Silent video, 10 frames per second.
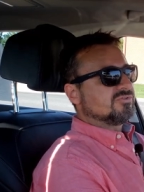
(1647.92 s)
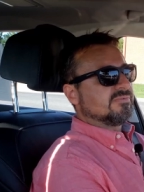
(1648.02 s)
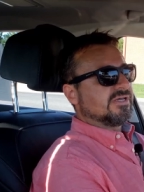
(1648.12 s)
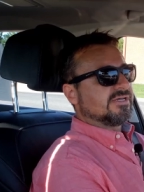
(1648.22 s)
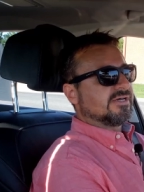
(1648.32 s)
to
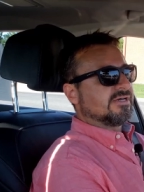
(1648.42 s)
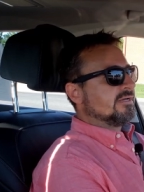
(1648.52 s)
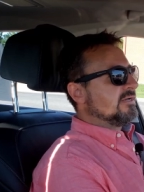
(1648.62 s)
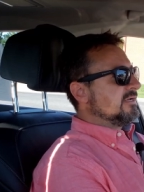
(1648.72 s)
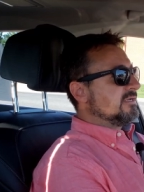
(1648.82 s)
make a
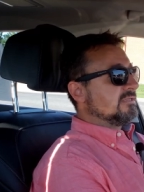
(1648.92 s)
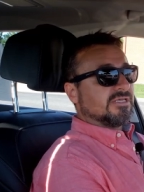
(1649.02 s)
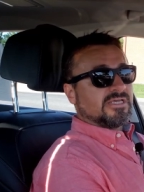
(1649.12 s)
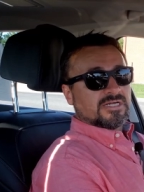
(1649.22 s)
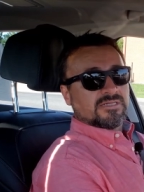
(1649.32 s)

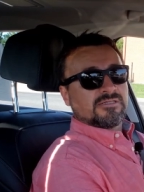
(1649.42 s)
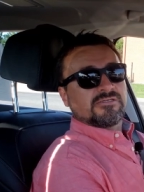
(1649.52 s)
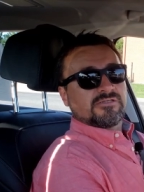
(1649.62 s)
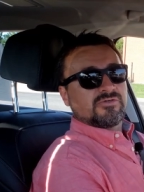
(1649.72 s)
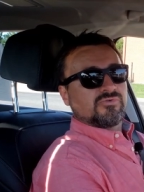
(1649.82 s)
legal
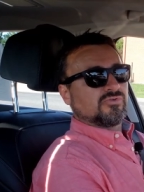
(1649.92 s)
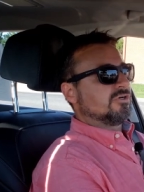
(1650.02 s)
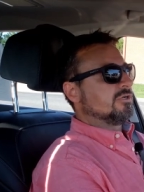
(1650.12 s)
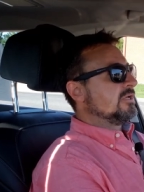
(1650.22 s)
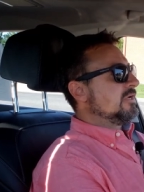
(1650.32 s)

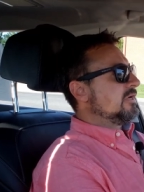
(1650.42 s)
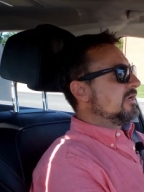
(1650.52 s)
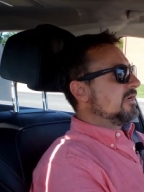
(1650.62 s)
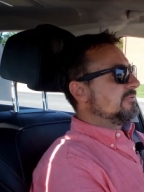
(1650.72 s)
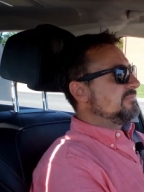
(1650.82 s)
U-turn
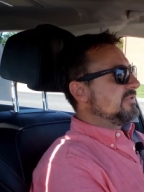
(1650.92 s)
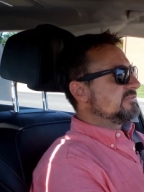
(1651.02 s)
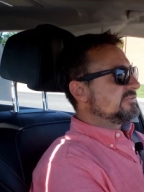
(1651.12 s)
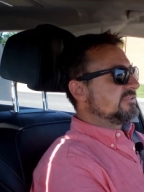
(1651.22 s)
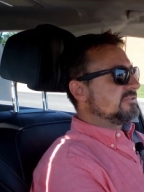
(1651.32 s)
um,
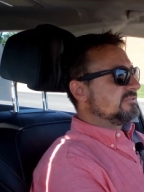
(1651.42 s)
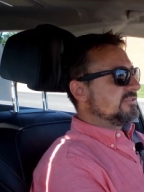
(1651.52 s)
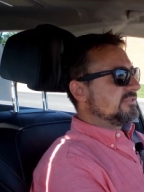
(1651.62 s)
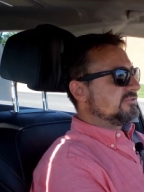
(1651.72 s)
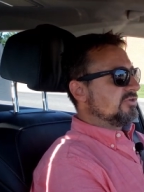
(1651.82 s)
is the,
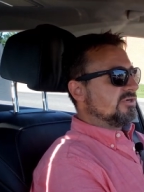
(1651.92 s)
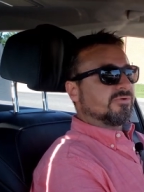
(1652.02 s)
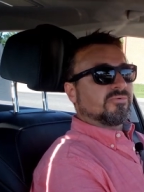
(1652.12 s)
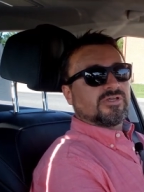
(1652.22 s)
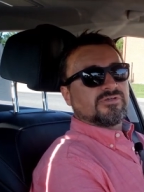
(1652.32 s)
the
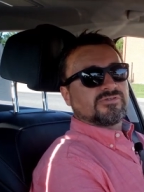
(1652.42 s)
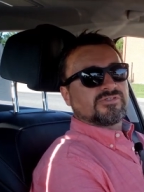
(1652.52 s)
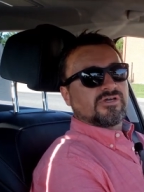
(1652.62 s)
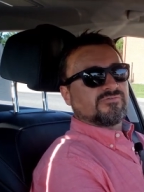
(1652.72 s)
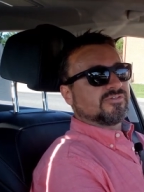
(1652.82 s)
turning
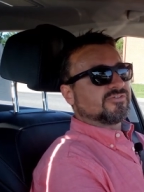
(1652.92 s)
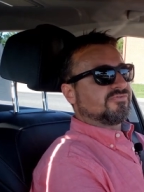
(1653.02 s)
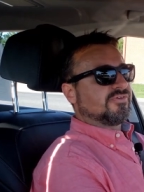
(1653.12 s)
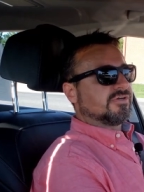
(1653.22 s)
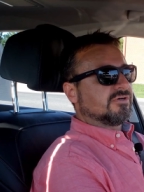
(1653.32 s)
radius of this
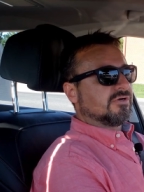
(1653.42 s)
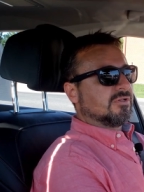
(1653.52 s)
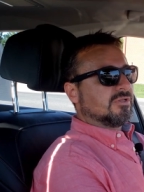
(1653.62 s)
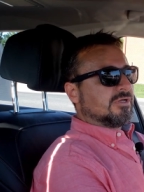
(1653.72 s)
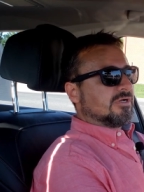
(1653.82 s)

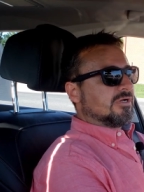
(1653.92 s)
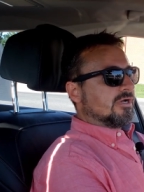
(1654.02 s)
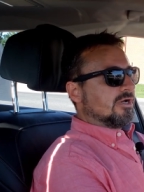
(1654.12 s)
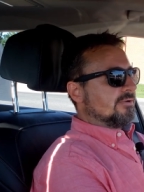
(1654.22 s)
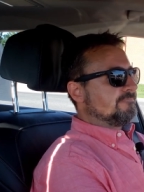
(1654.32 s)
vehicle.
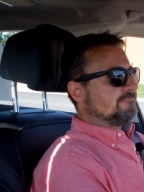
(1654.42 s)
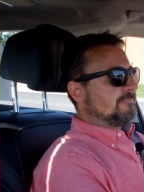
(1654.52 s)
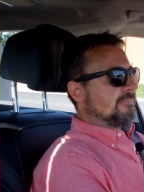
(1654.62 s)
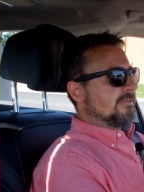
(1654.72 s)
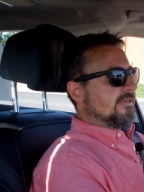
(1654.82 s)
Um,
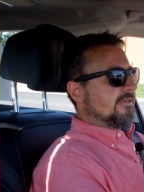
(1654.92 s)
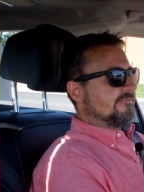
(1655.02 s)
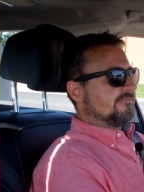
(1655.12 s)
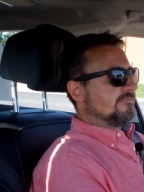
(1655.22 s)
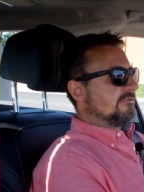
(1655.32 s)

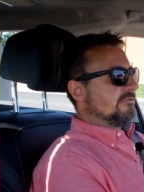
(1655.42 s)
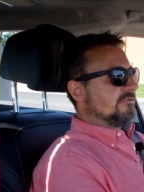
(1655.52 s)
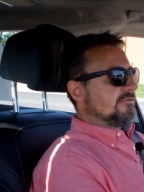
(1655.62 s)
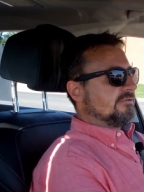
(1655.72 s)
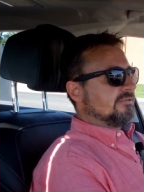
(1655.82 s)
as
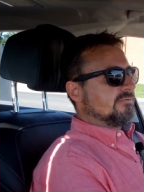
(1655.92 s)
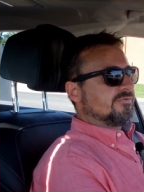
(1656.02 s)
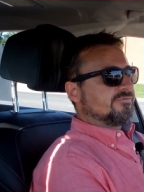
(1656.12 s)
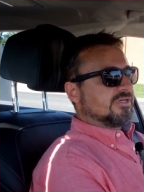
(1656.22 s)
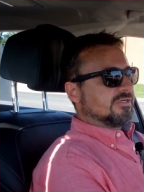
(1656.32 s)
you know,
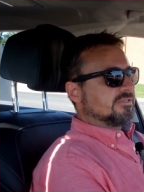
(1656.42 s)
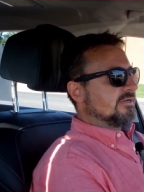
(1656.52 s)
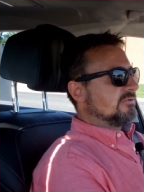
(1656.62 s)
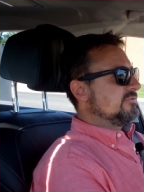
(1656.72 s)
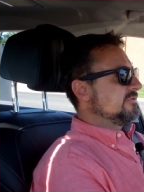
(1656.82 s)
we've checked
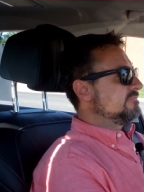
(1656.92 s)
out the